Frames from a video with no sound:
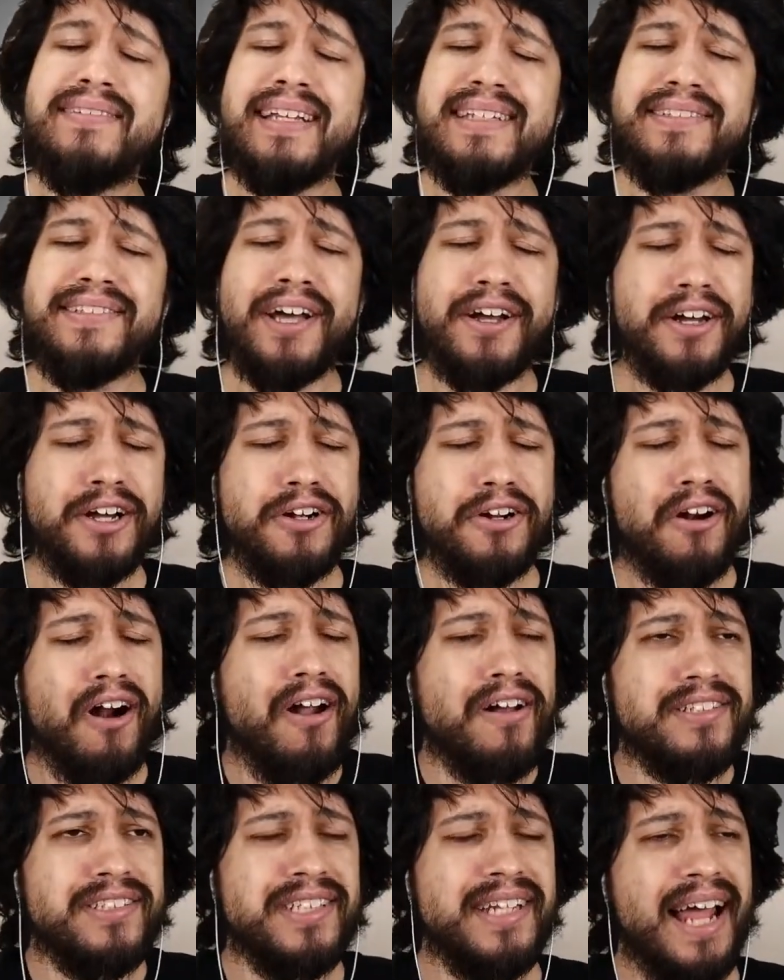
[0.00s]
Did Tucker
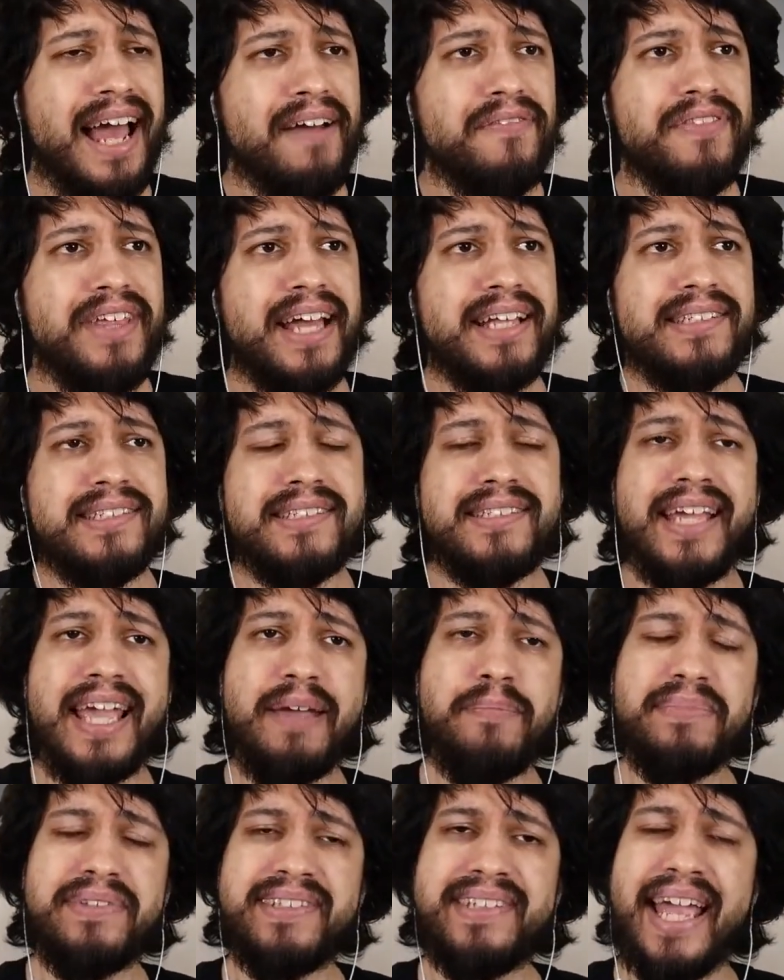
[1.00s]
Carlson have that
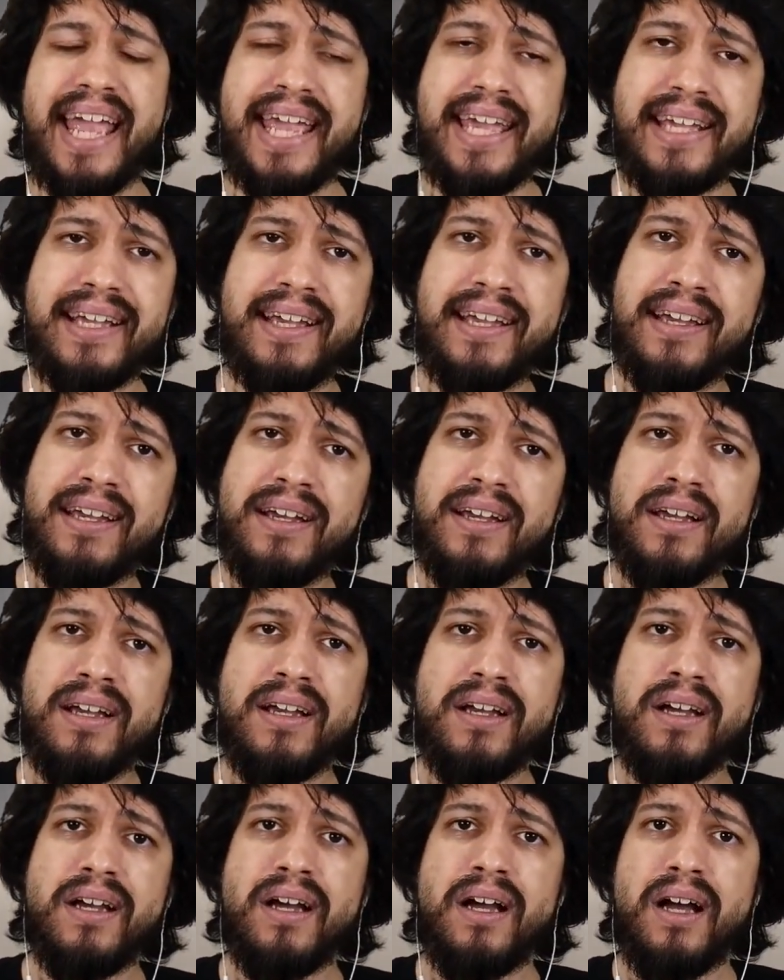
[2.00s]
same take
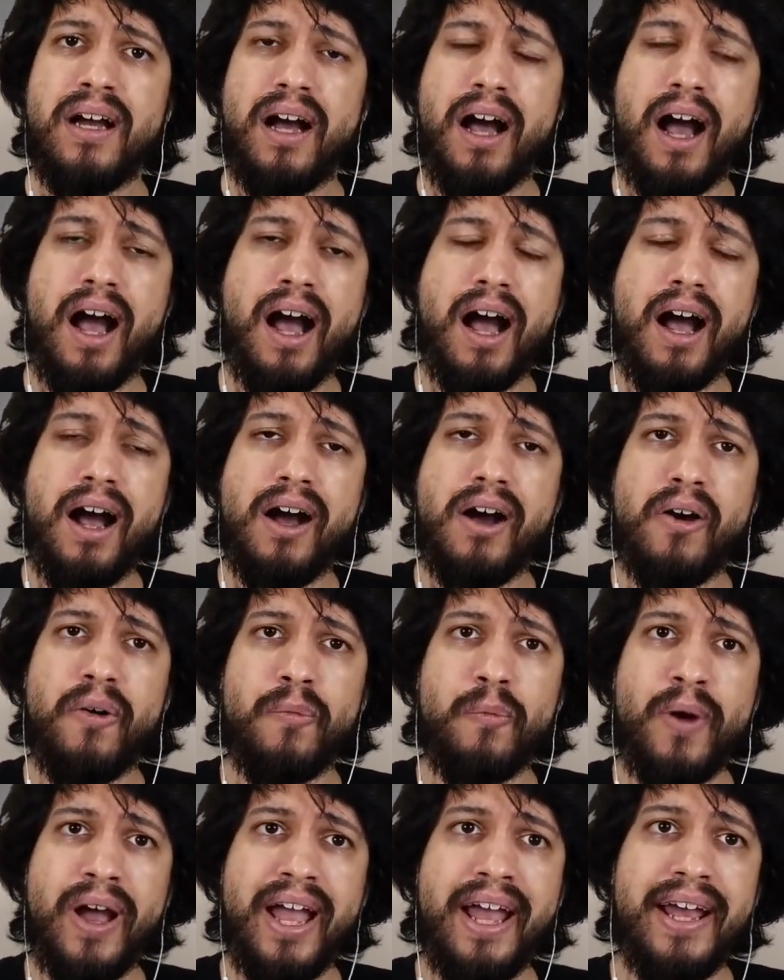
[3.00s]

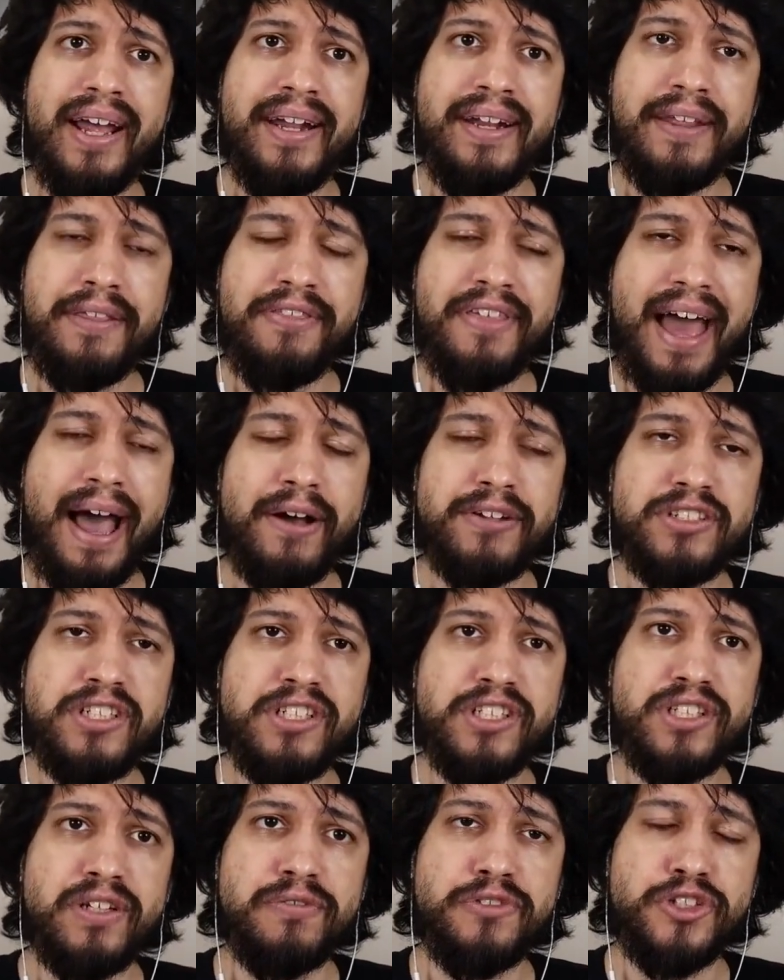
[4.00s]
when
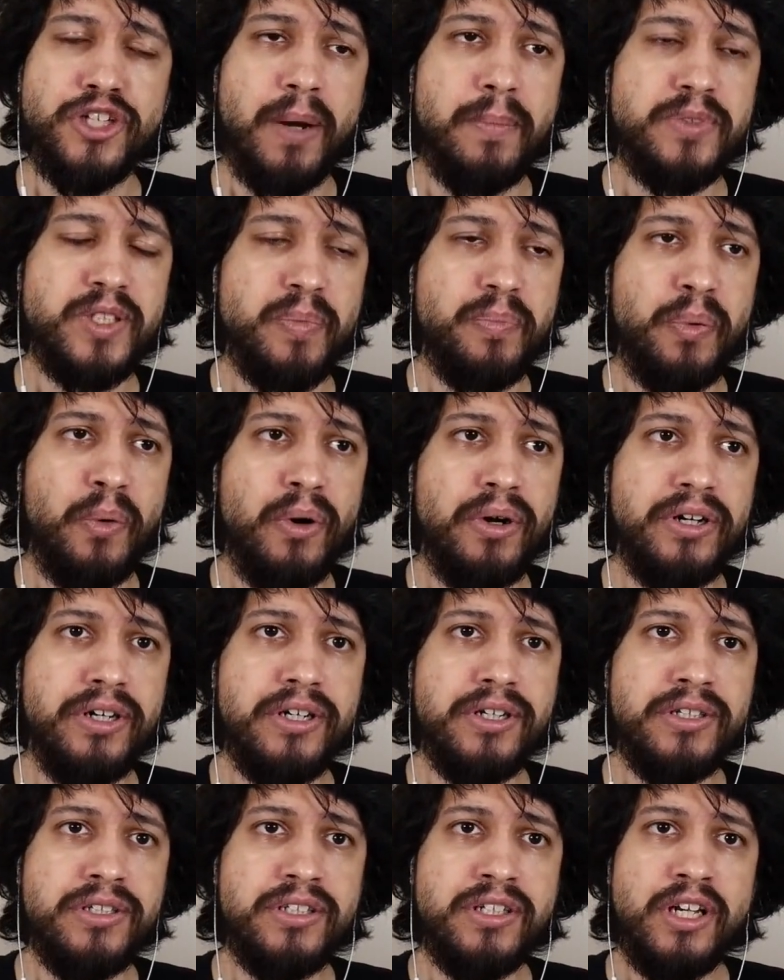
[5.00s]
thousands of Trump
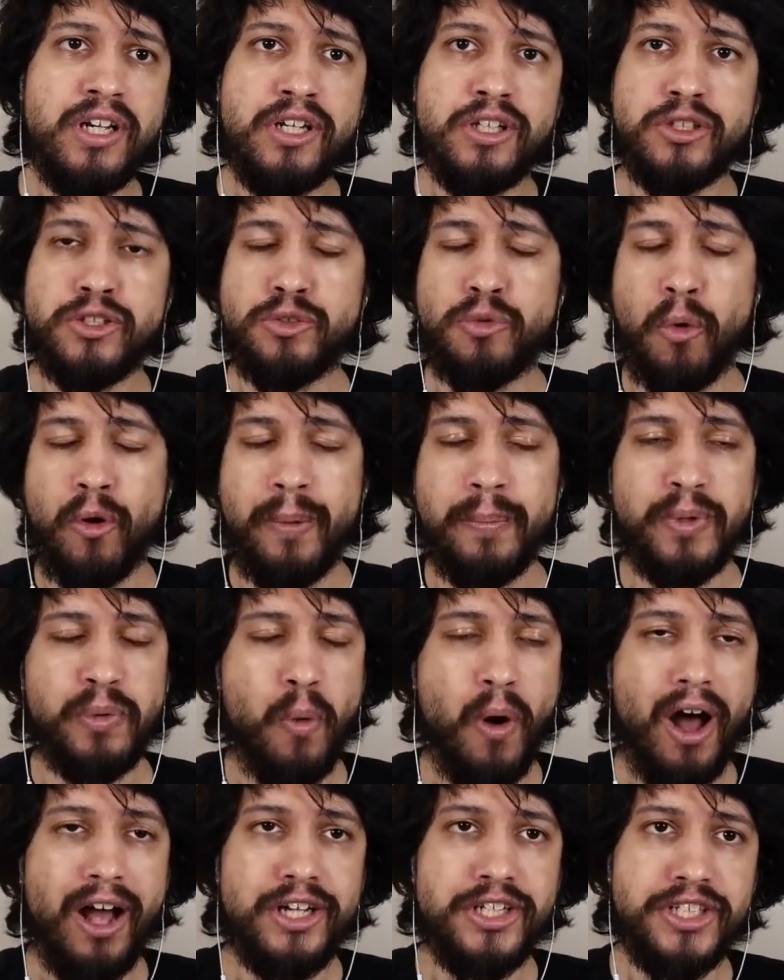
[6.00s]
supporters
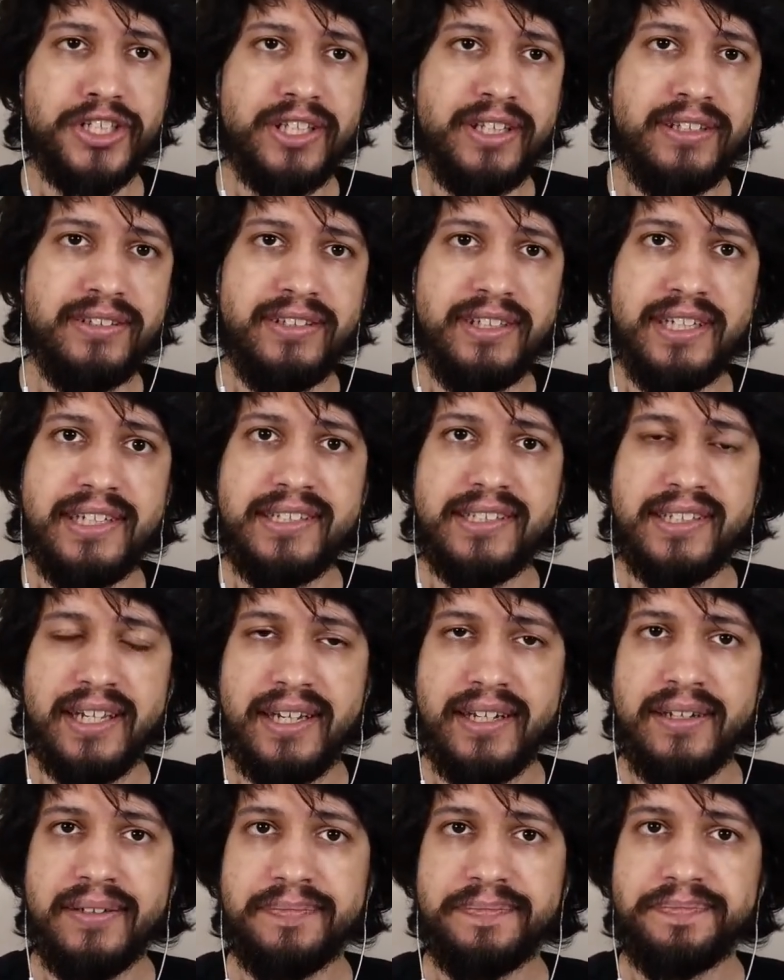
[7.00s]
stormed Washington,
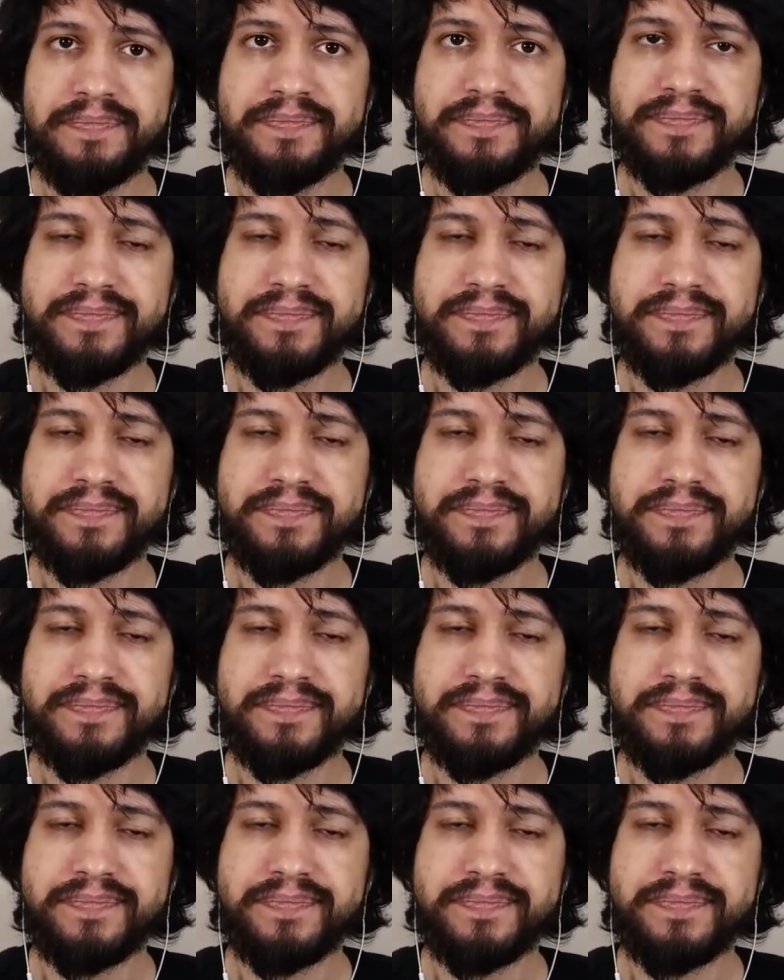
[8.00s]
D.C.?